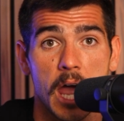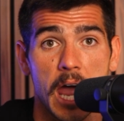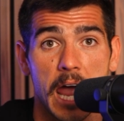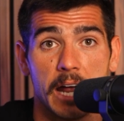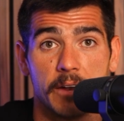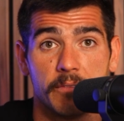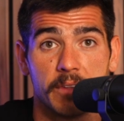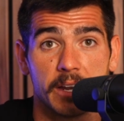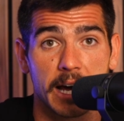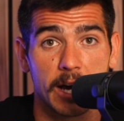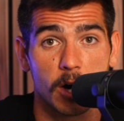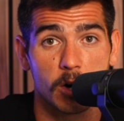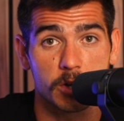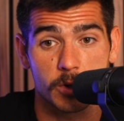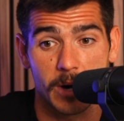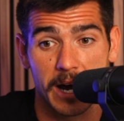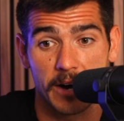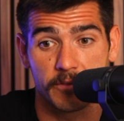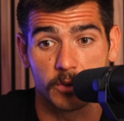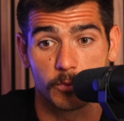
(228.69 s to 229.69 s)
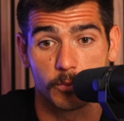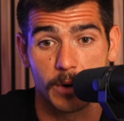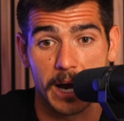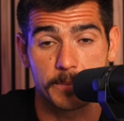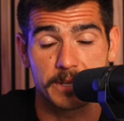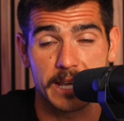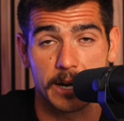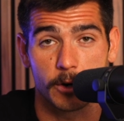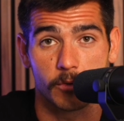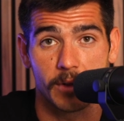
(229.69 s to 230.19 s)
And then I also have the
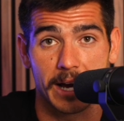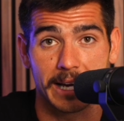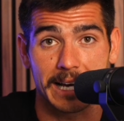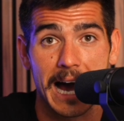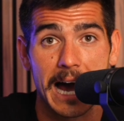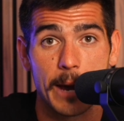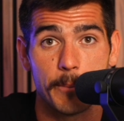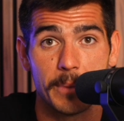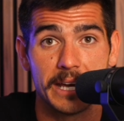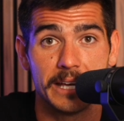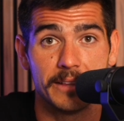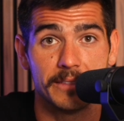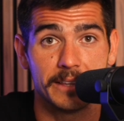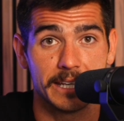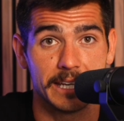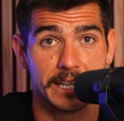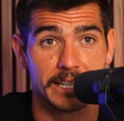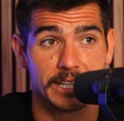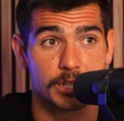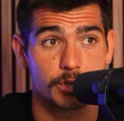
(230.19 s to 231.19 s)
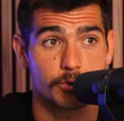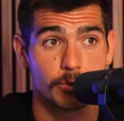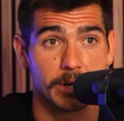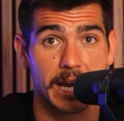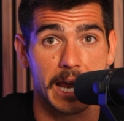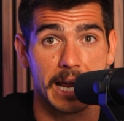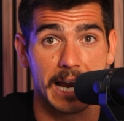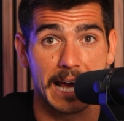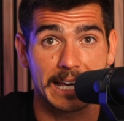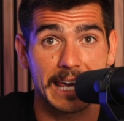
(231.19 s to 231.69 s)
reps that are like, I'm in the
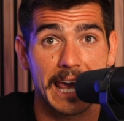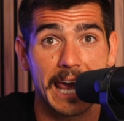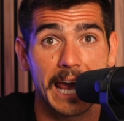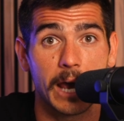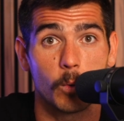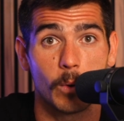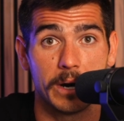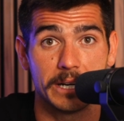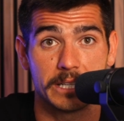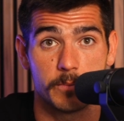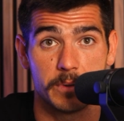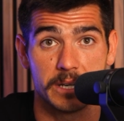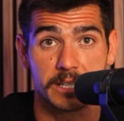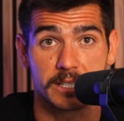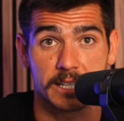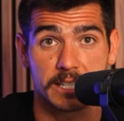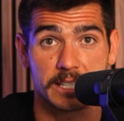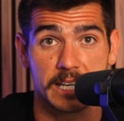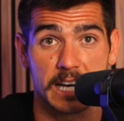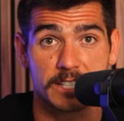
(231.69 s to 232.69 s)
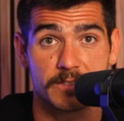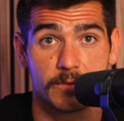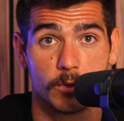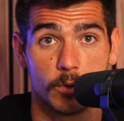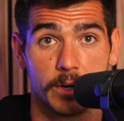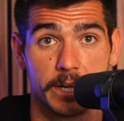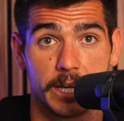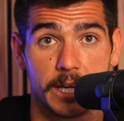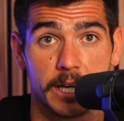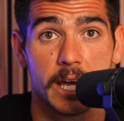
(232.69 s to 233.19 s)
industry and I can't wait to be
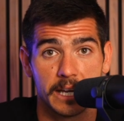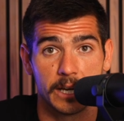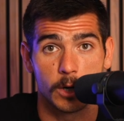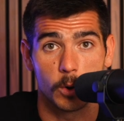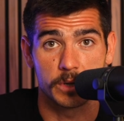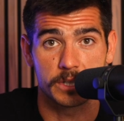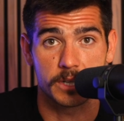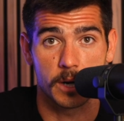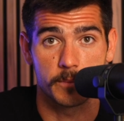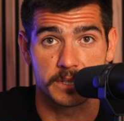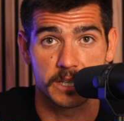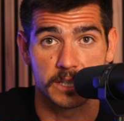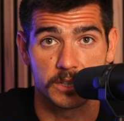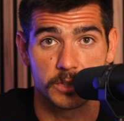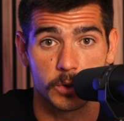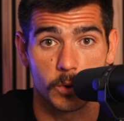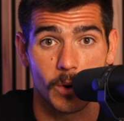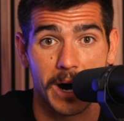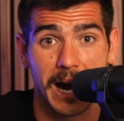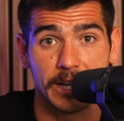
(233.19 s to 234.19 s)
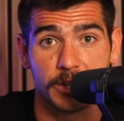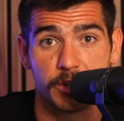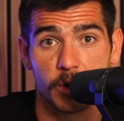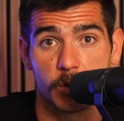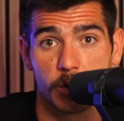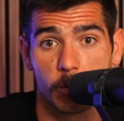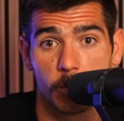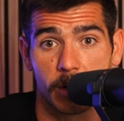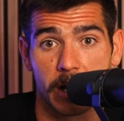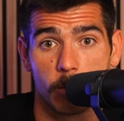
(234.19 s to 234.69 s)
successful in it. It always comes into, I
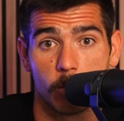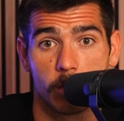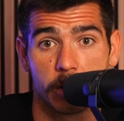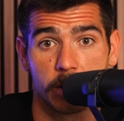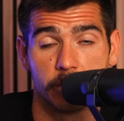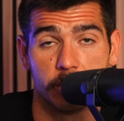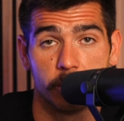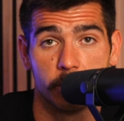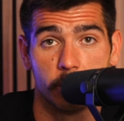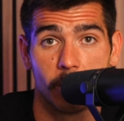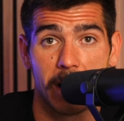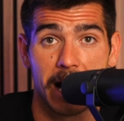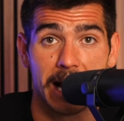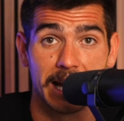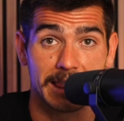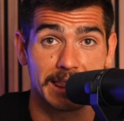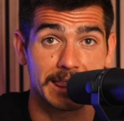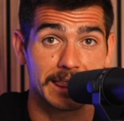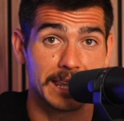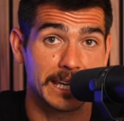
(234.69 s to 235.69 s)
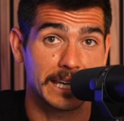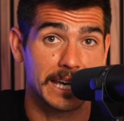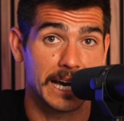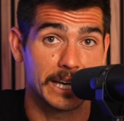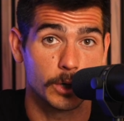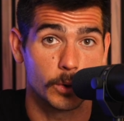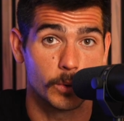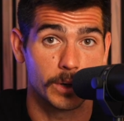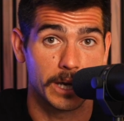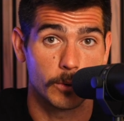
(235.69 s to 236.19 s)
don't know what I want to do. I think I
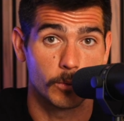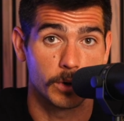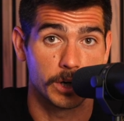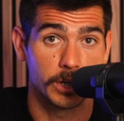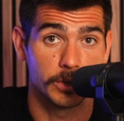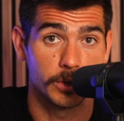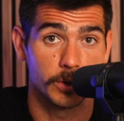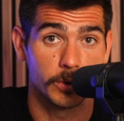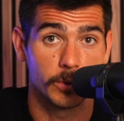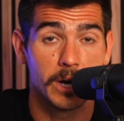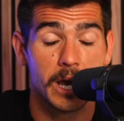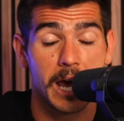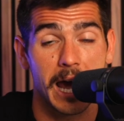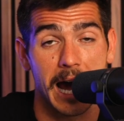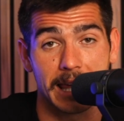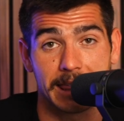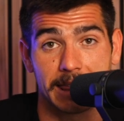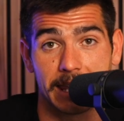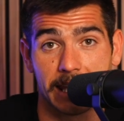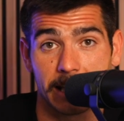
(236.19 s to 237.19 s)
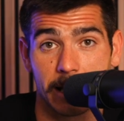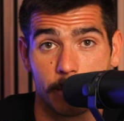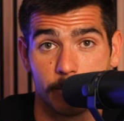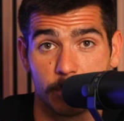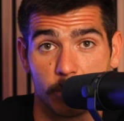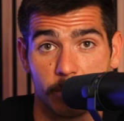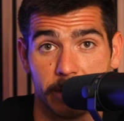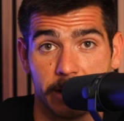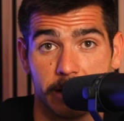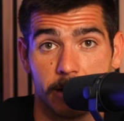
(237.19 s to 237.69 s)
know what I want to do. I think I'm
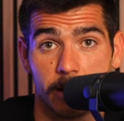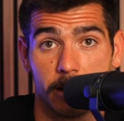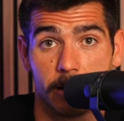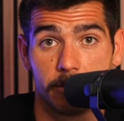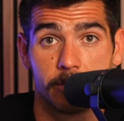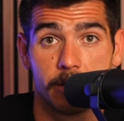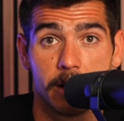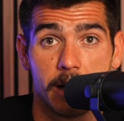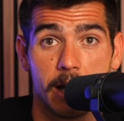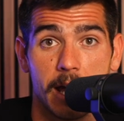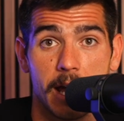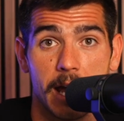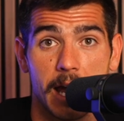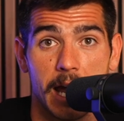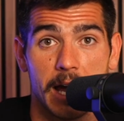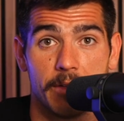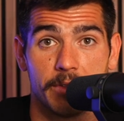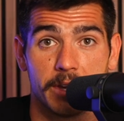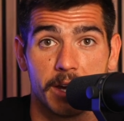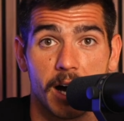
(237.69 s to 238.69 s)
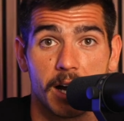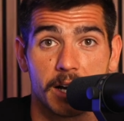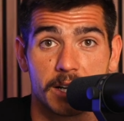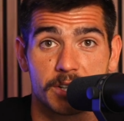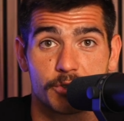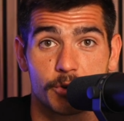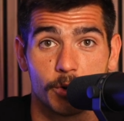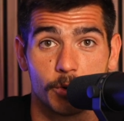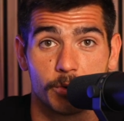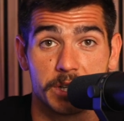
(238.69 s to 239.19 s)
doing enough. And the
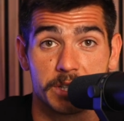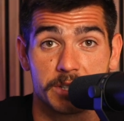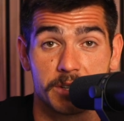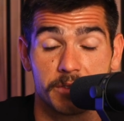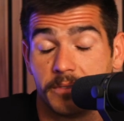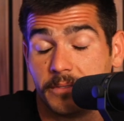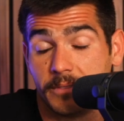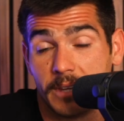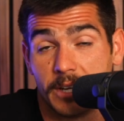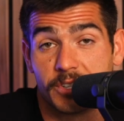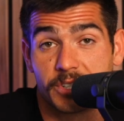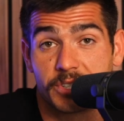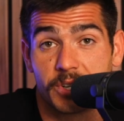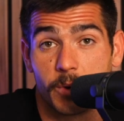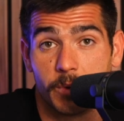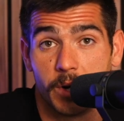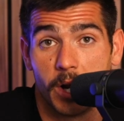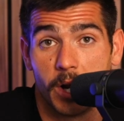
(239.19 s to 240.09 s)
honest truth is they just don't